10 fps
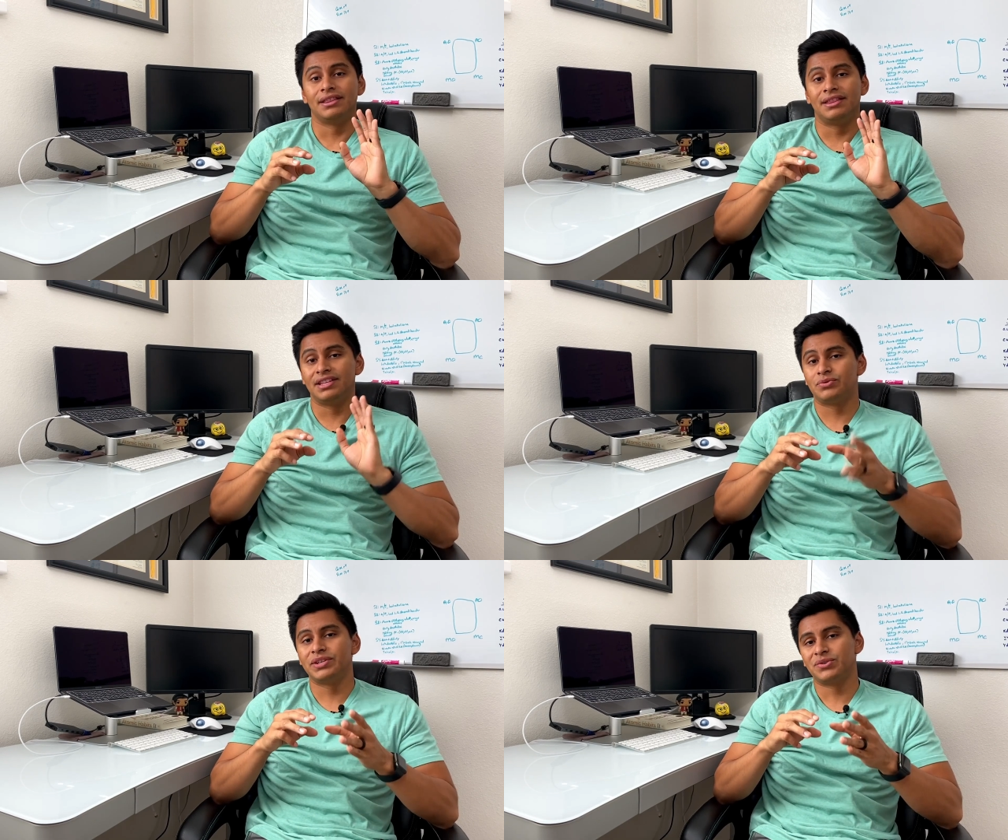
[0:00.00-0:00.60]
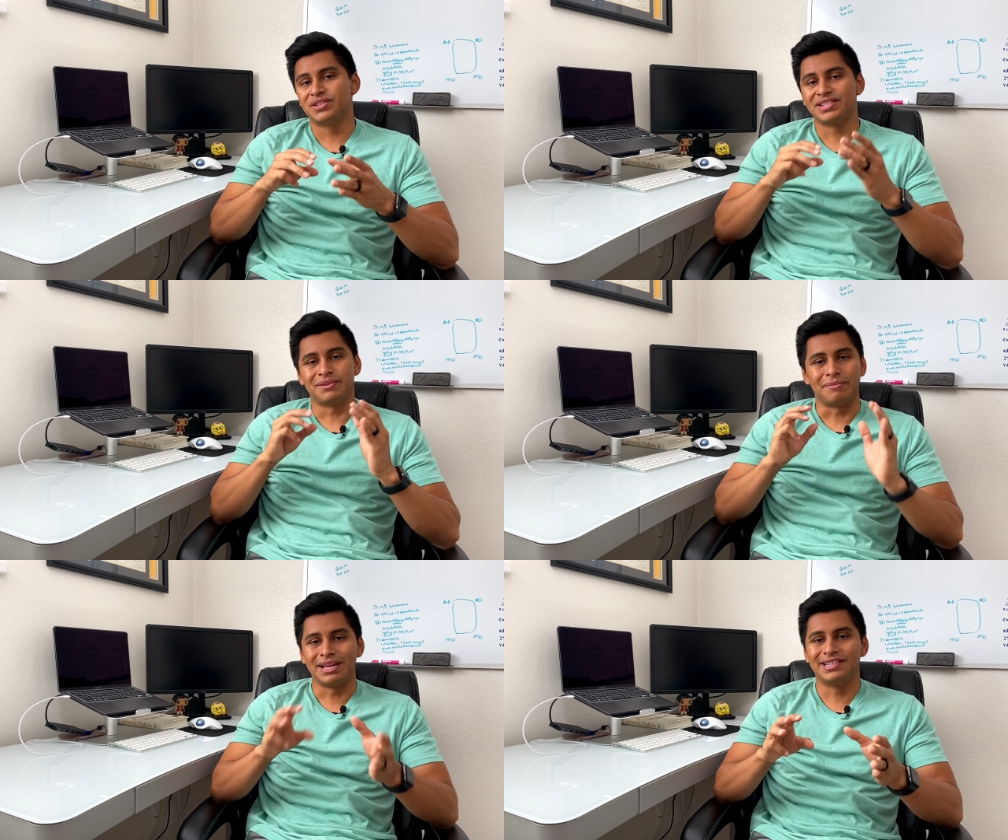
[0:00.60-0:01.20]
This resource is
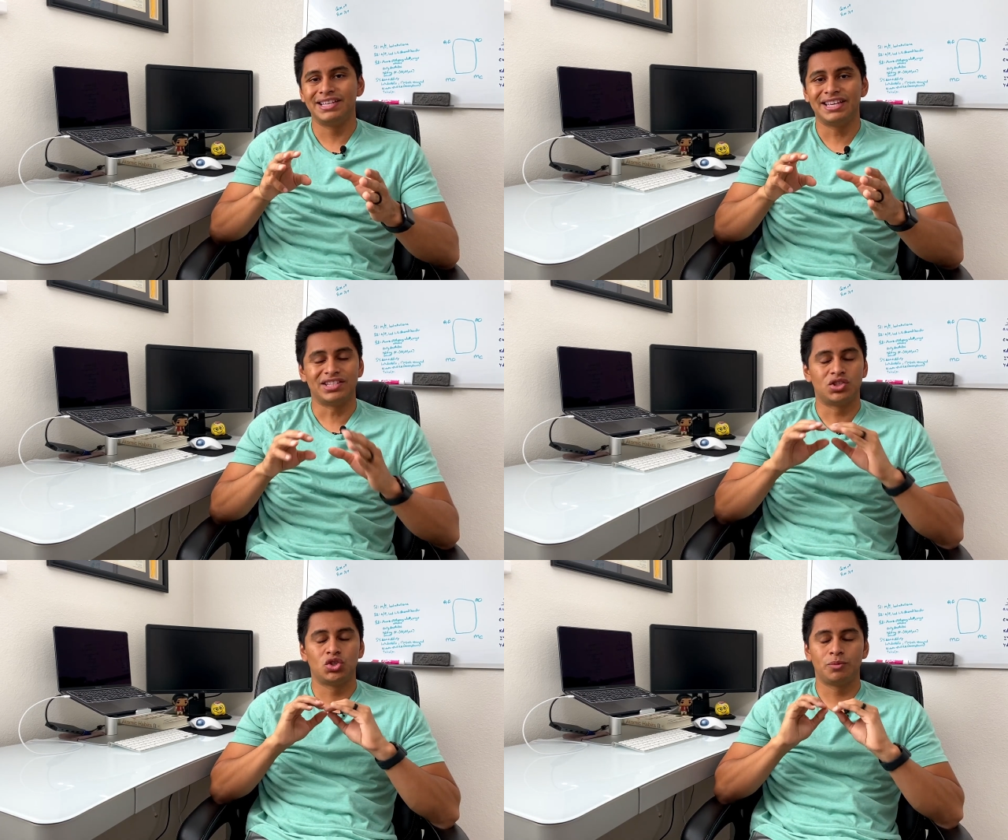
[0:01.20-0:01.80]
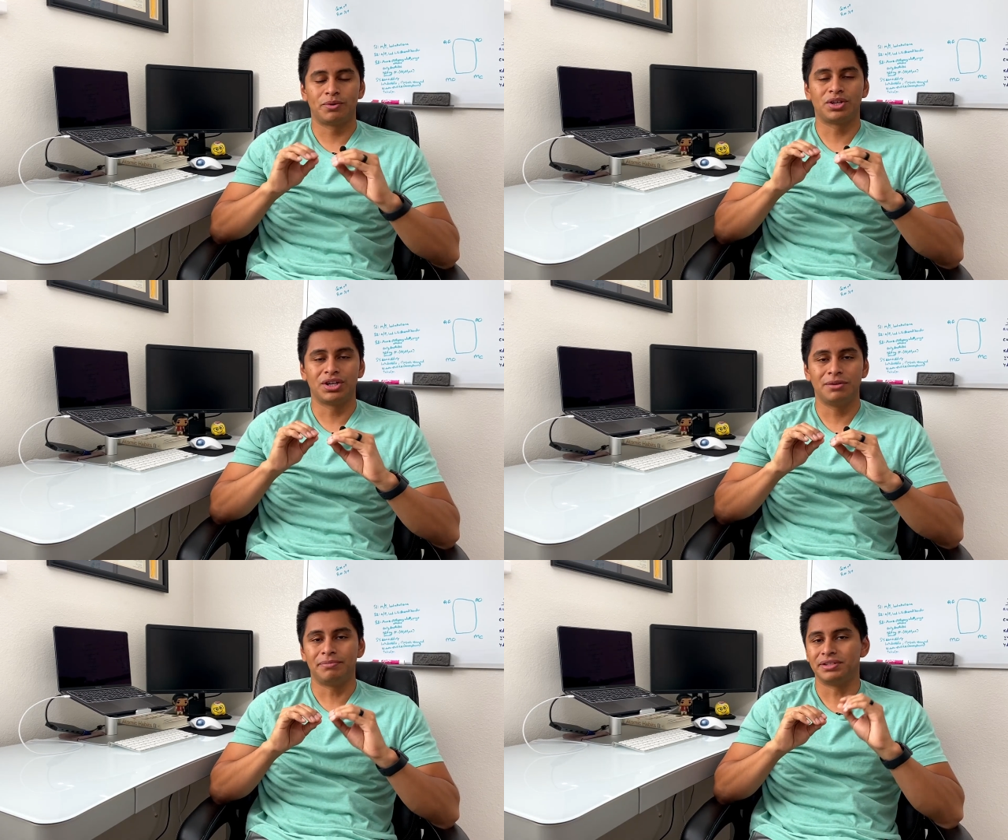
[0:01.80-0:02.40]
amazing, it's super
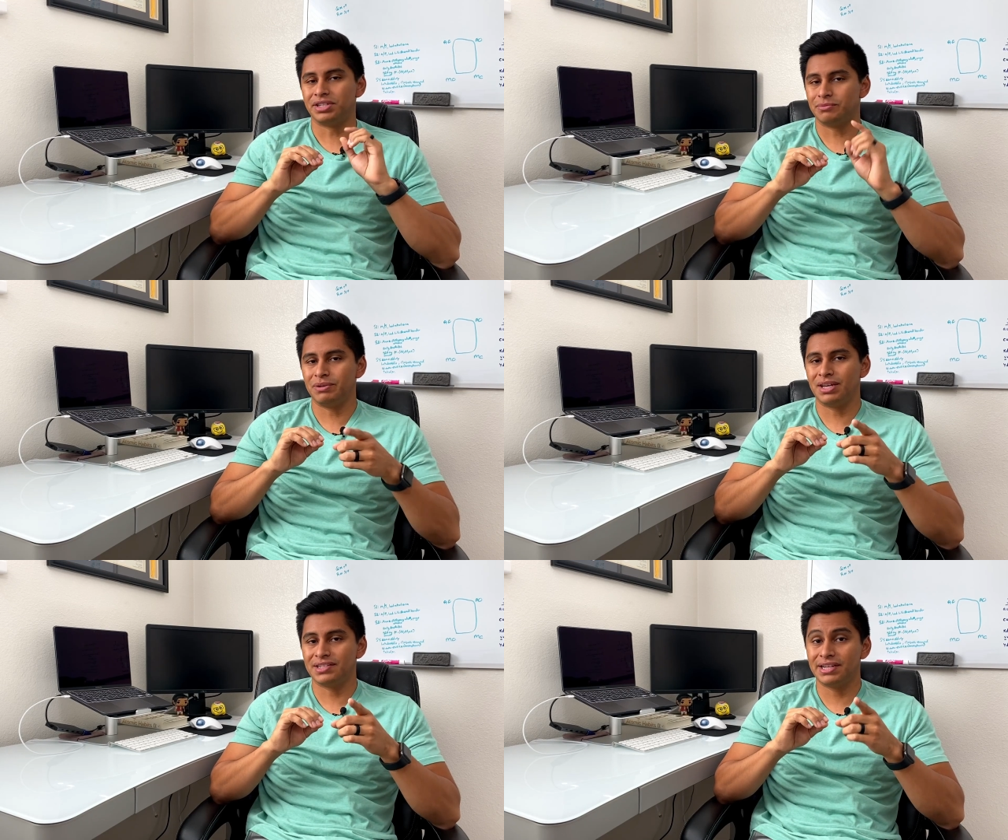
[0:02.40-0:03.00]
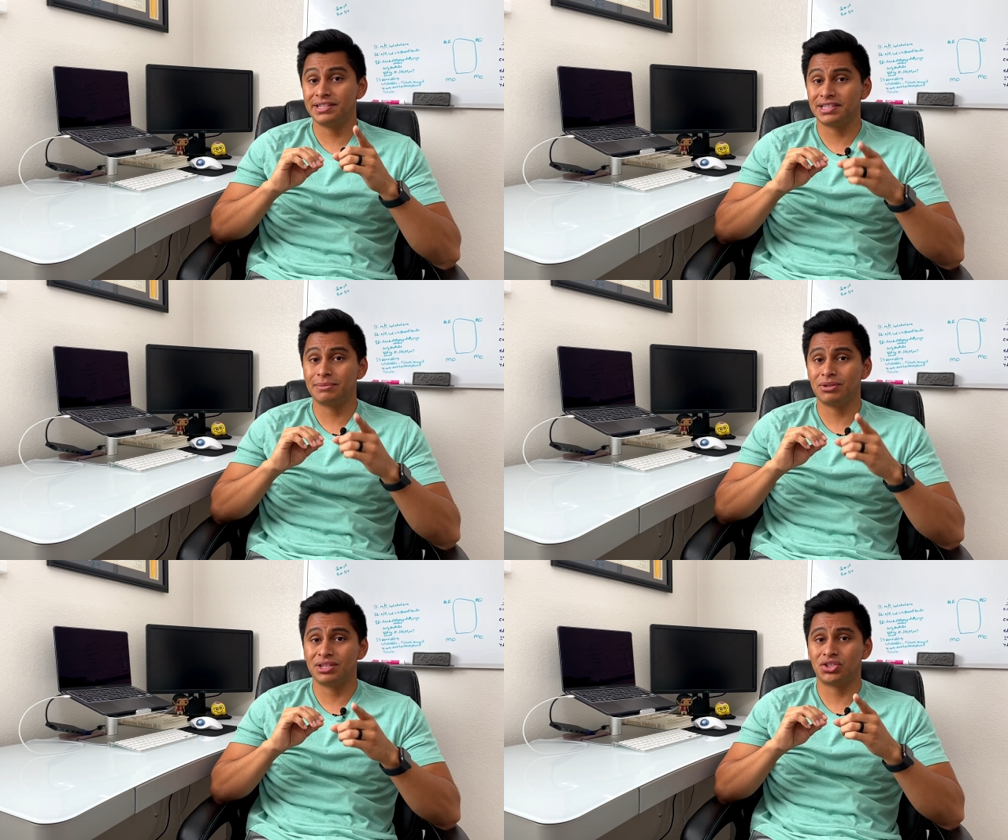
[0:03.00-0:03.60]
good, but just because it is a
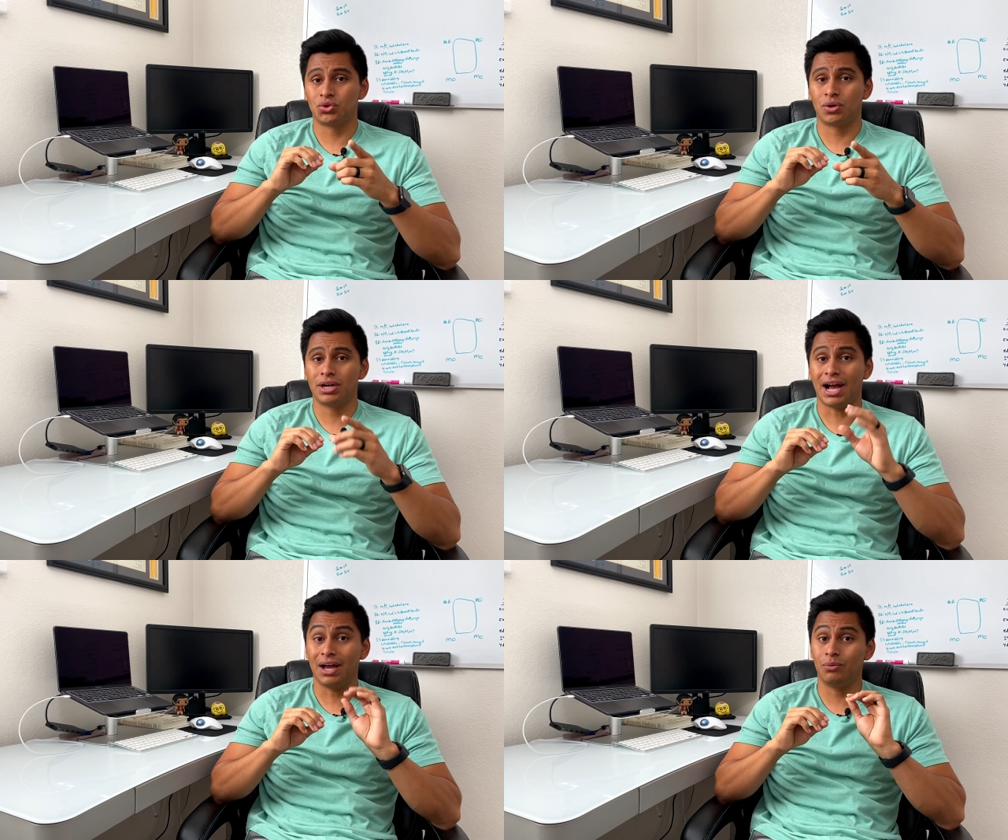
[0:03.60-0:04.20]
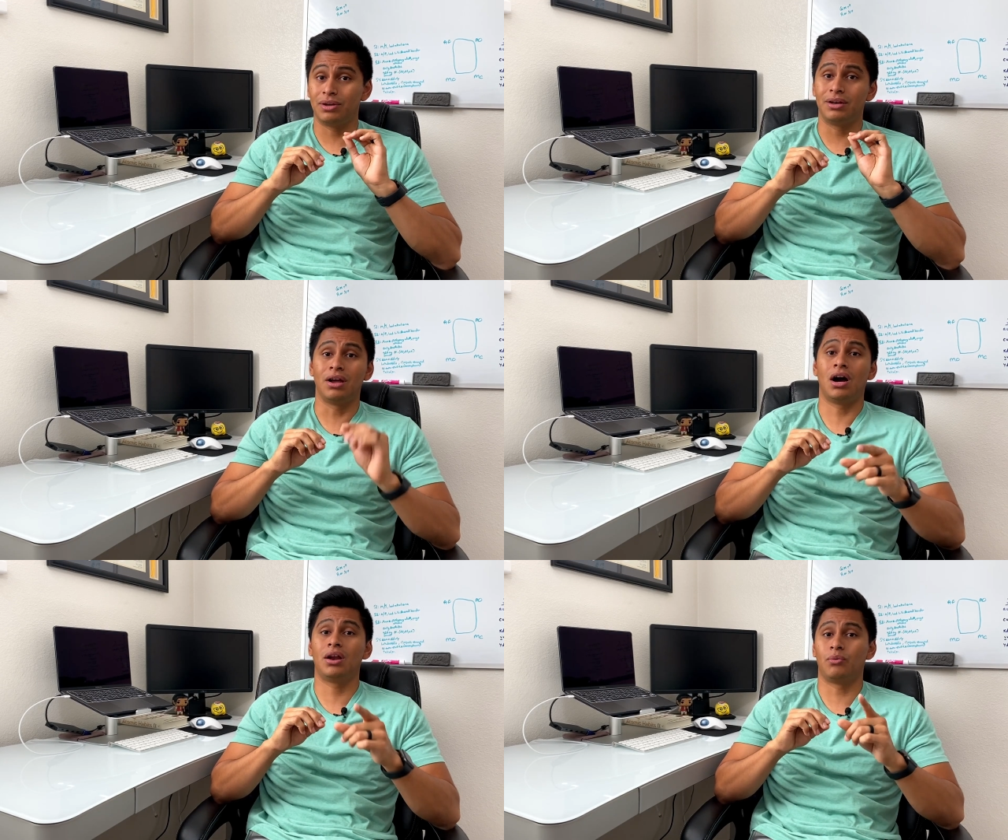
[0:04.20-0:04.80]
double-edged sword, I would
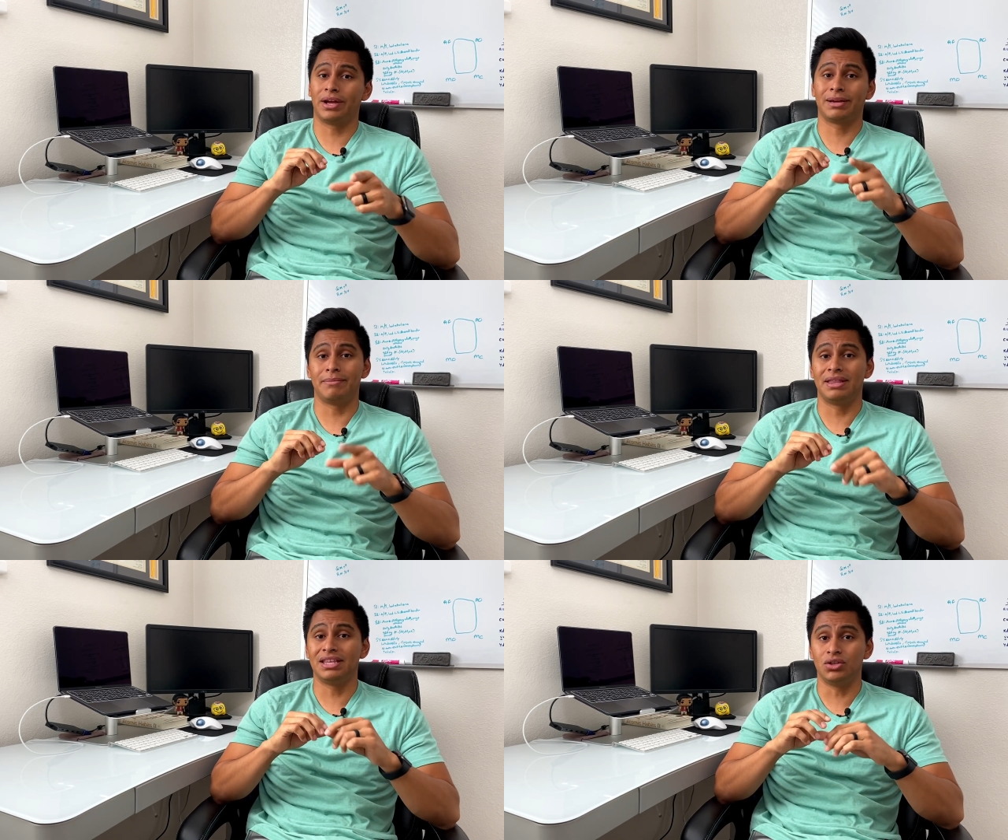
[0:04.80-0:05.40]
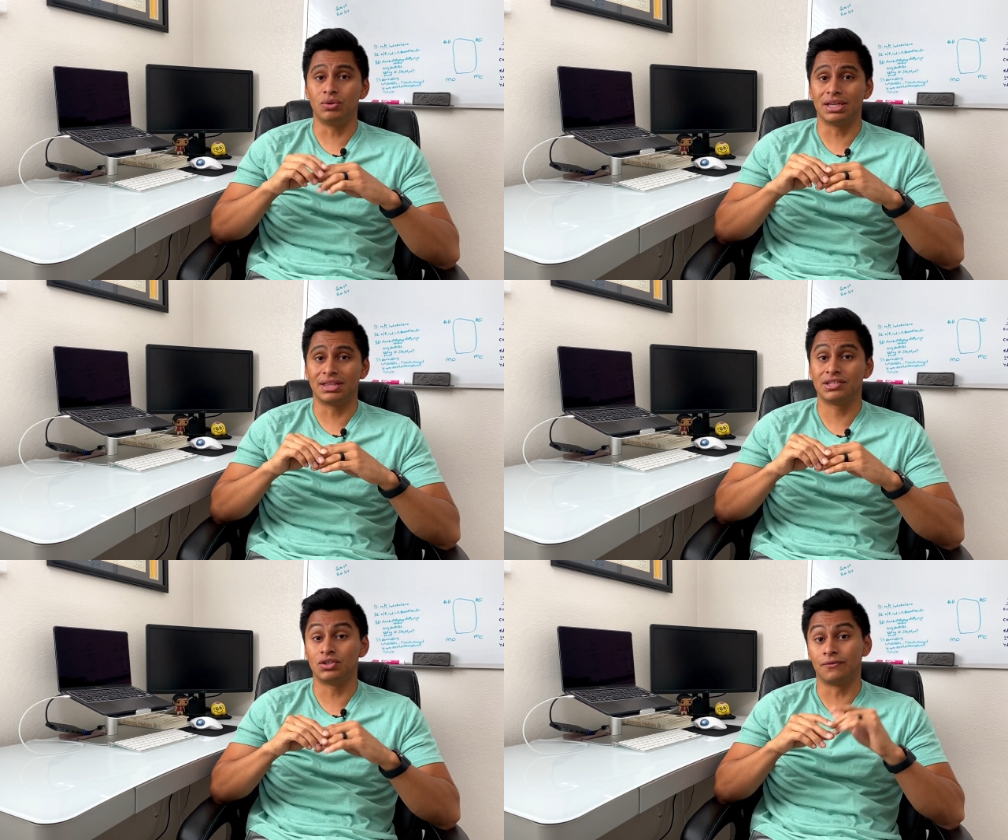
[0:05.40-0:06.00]
not recommend that you get
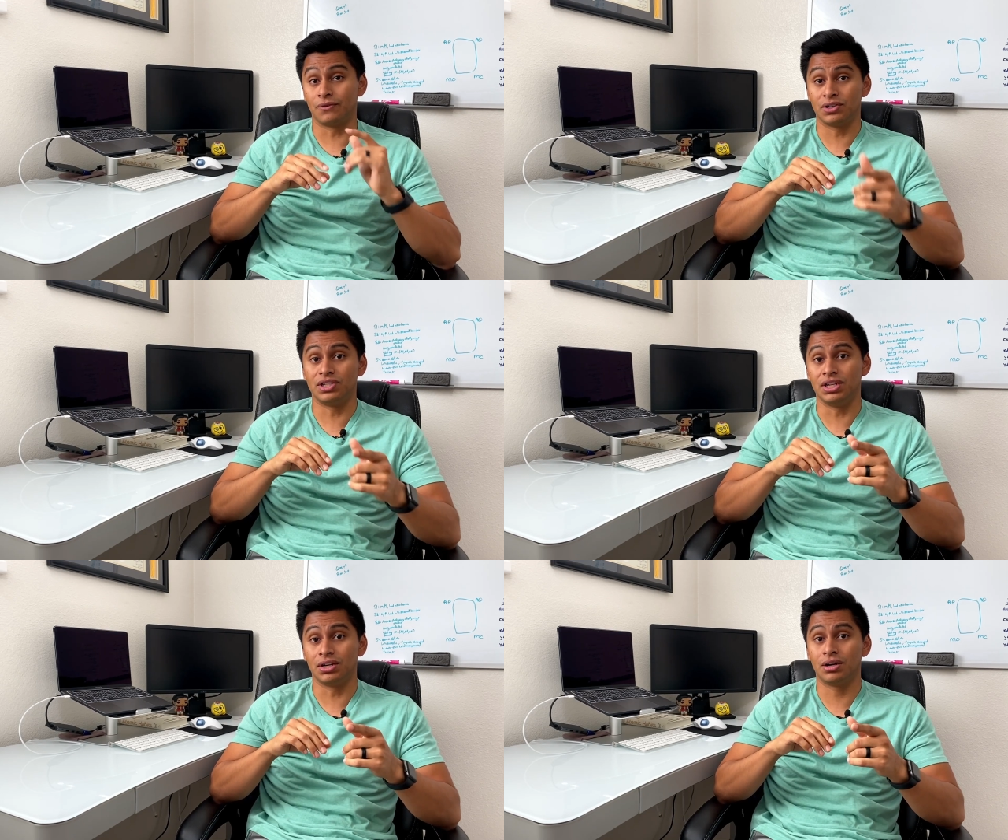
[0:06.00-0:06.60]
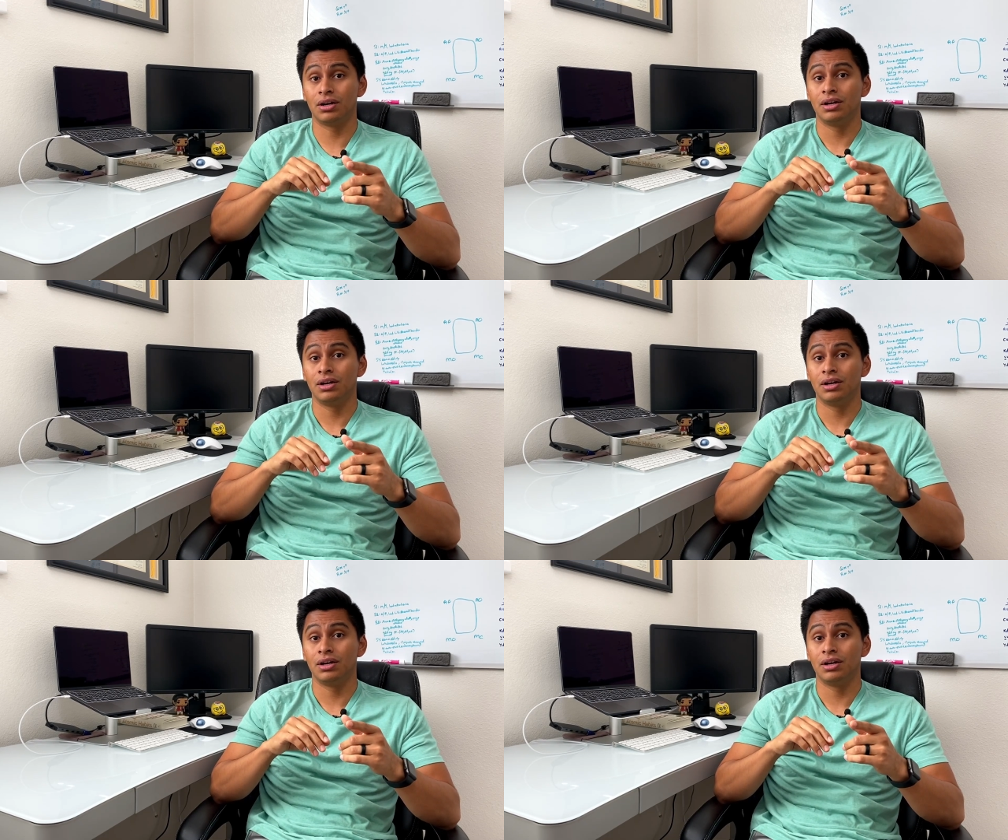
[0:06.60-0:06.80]
this your first year.